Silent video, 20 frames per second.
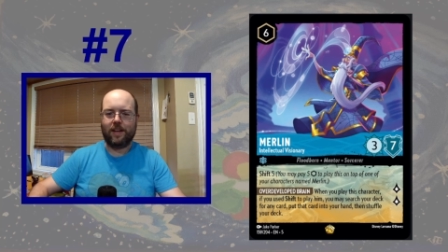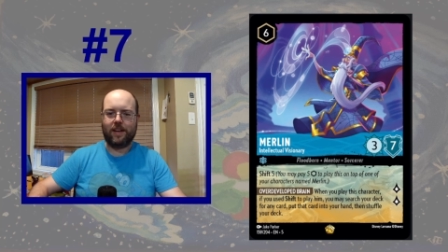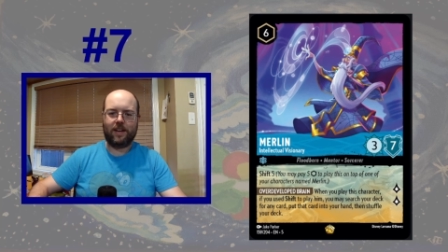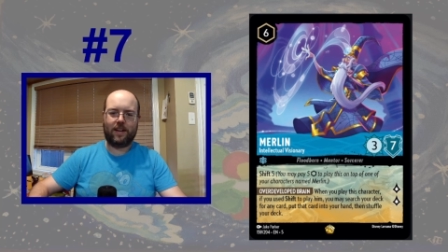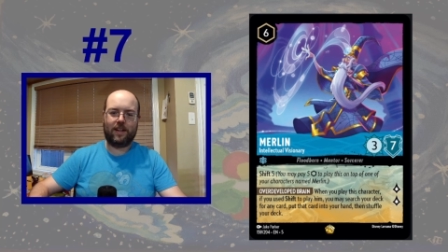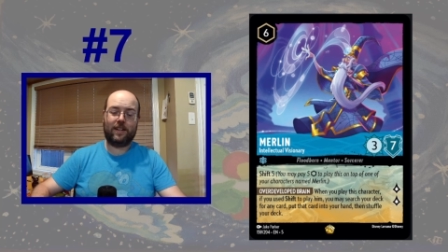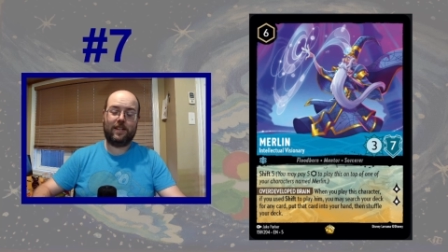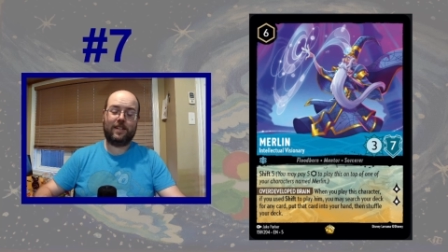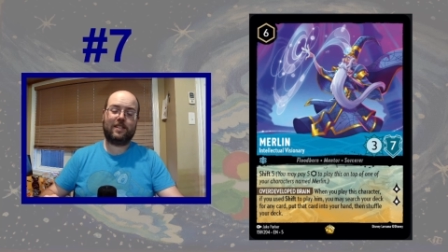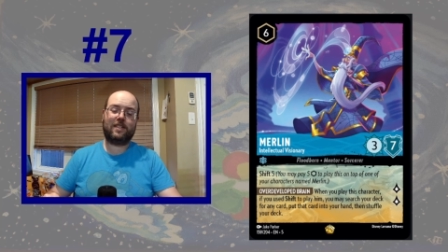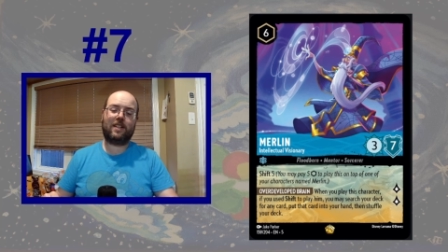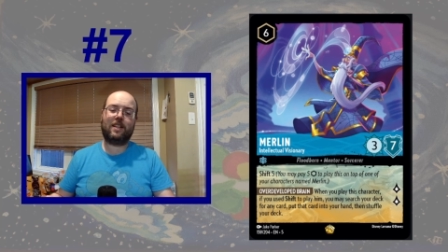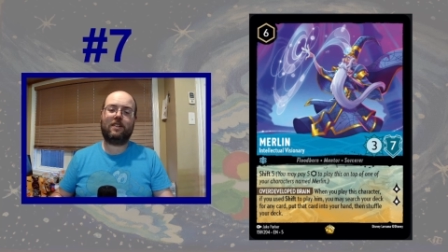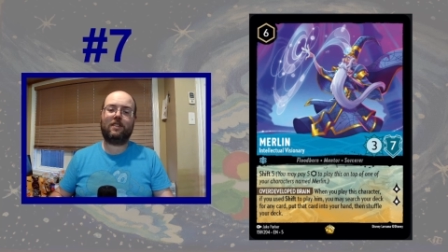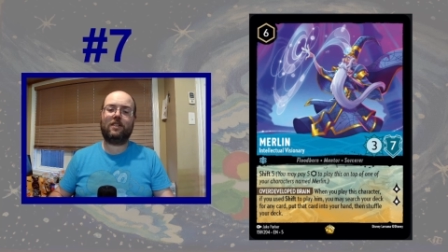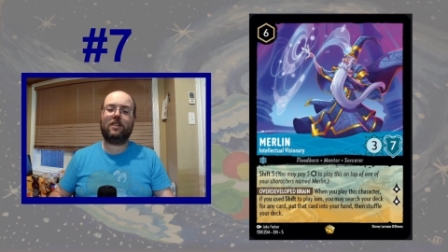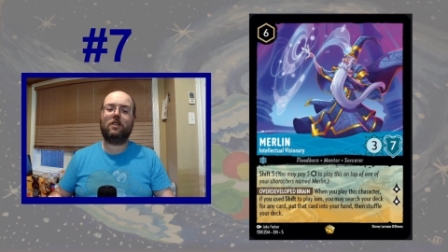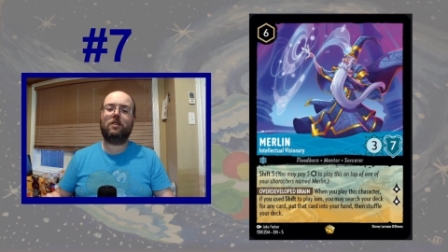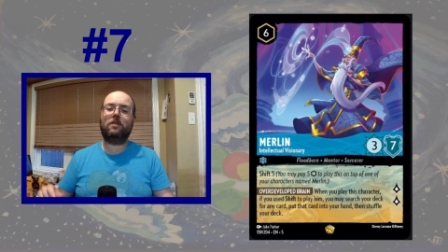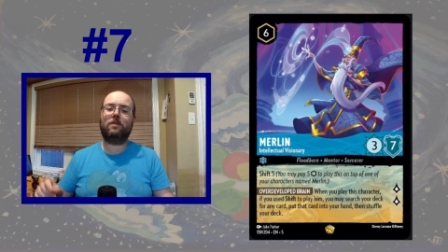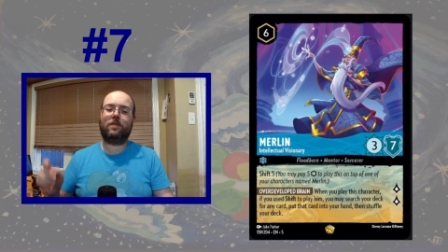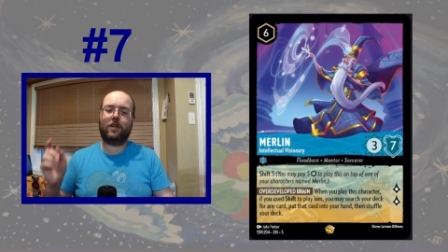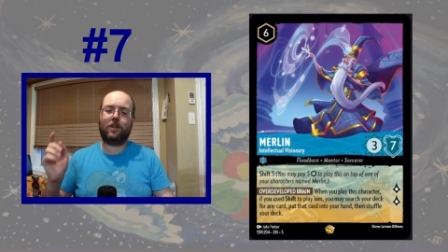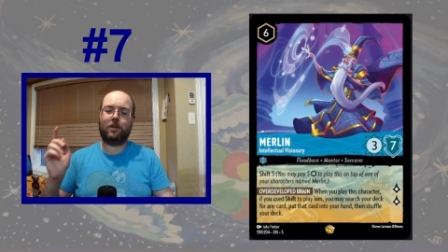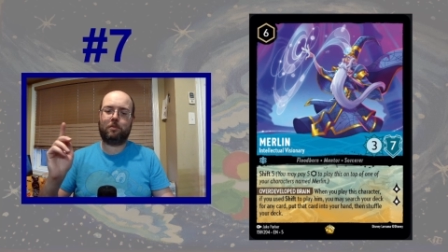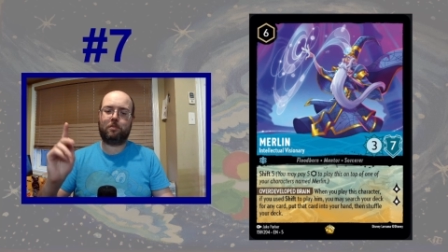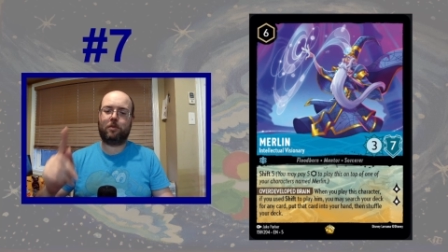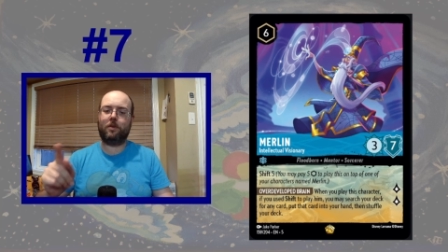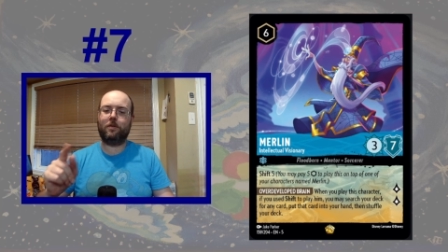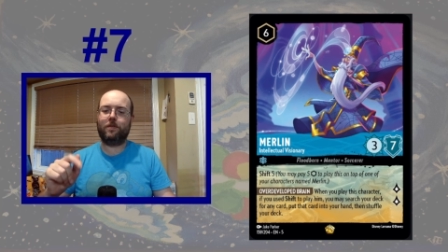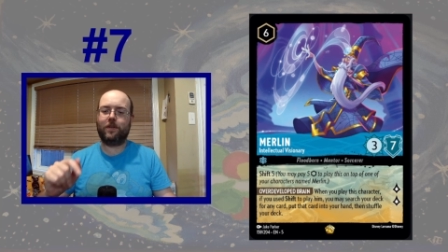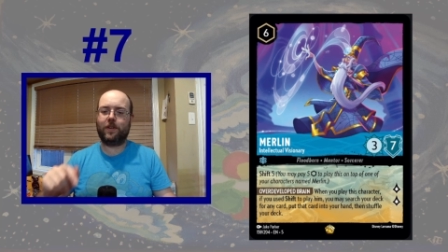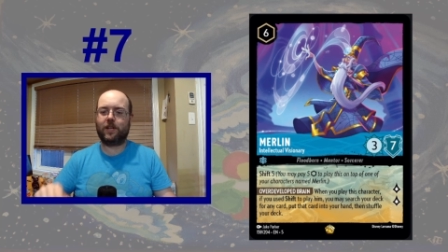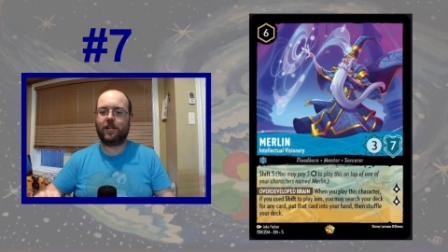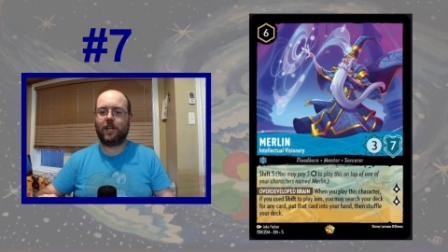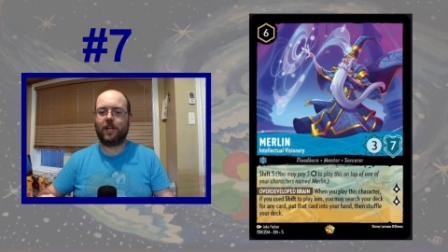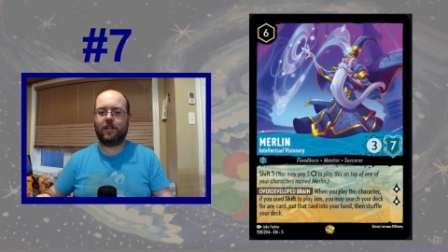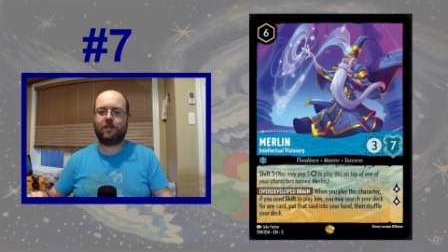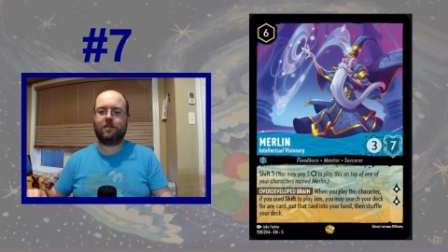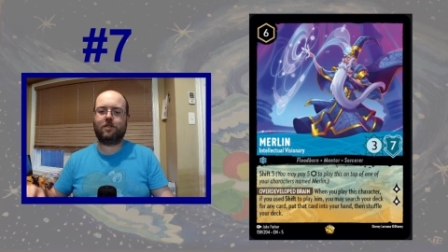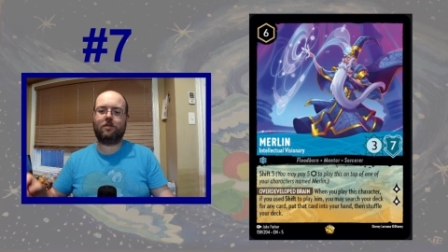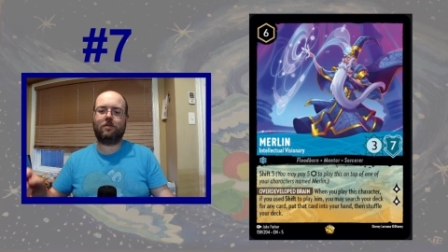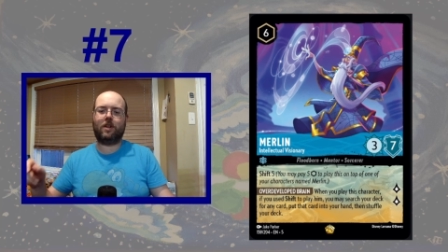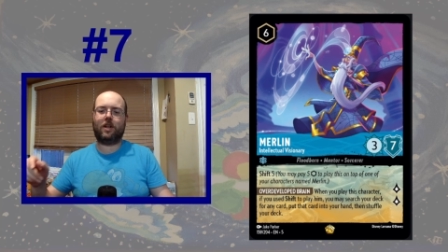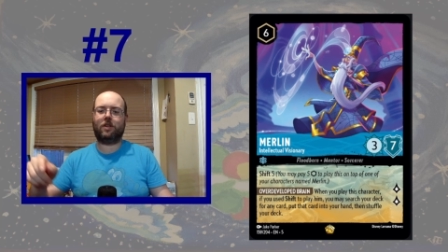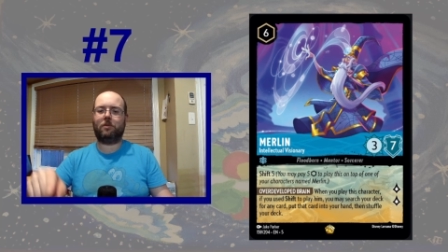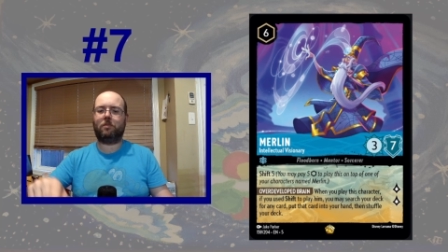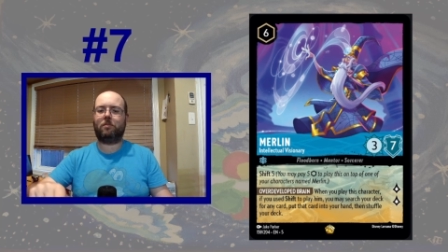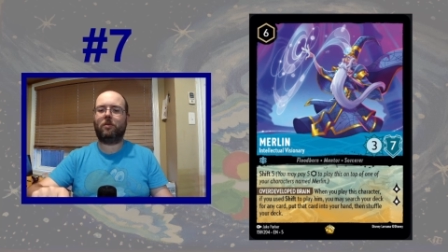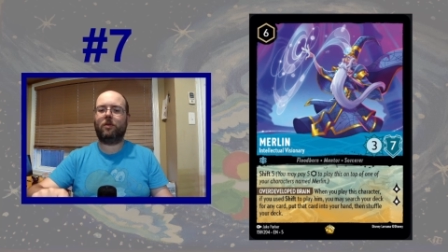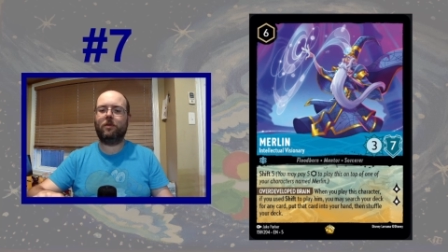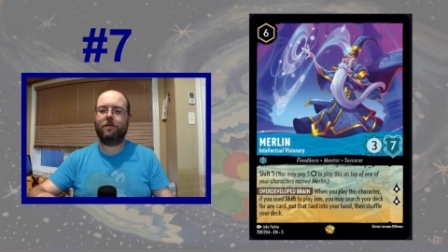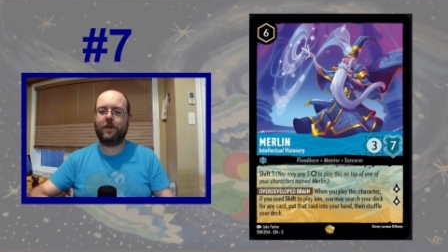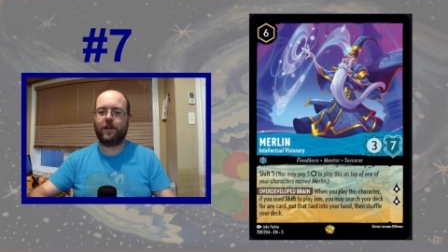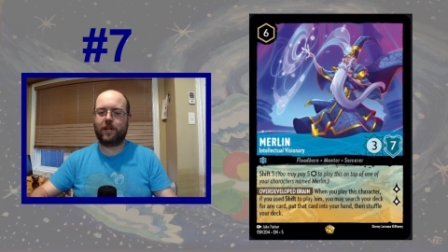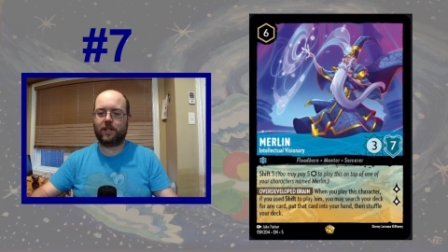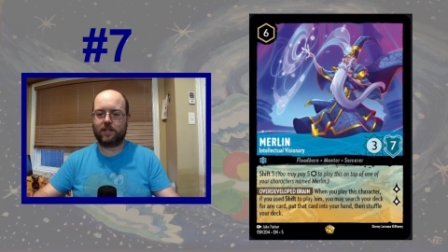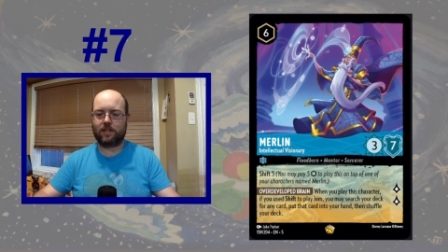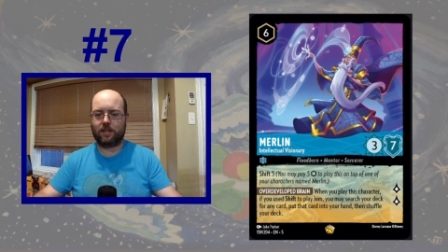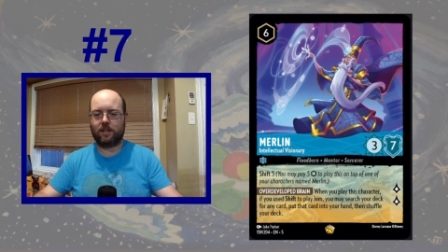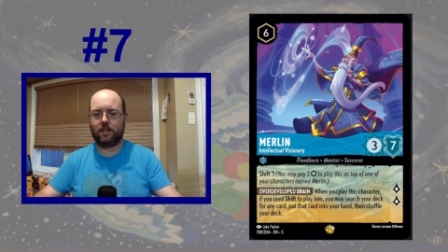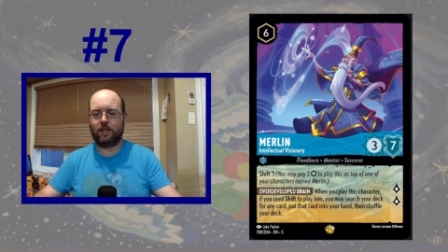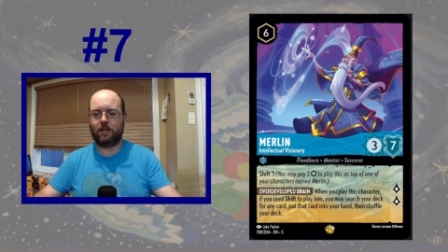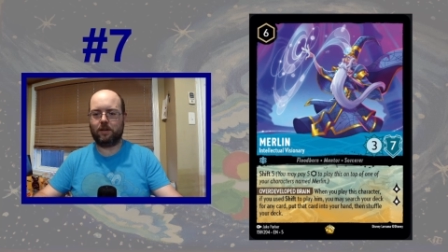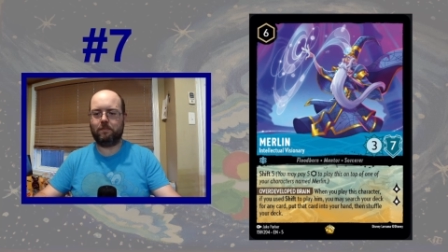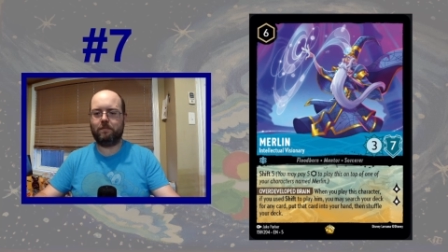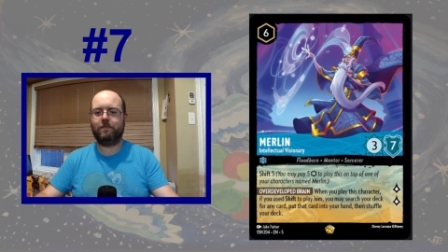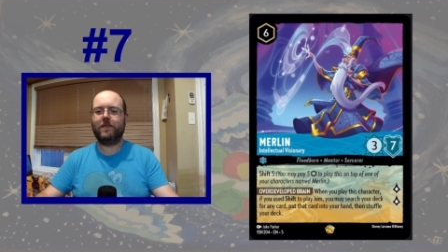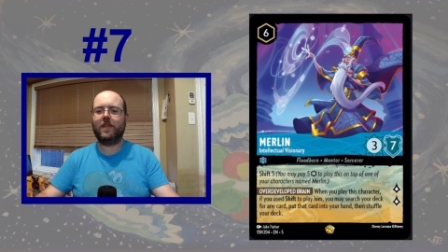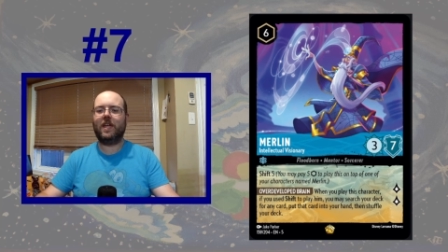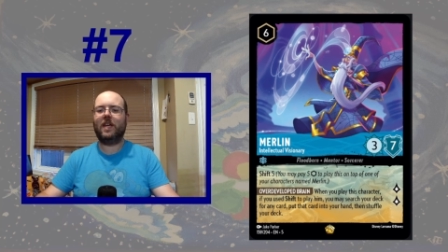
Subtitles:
And he's allowing you to find the perfect answer at the perfect time.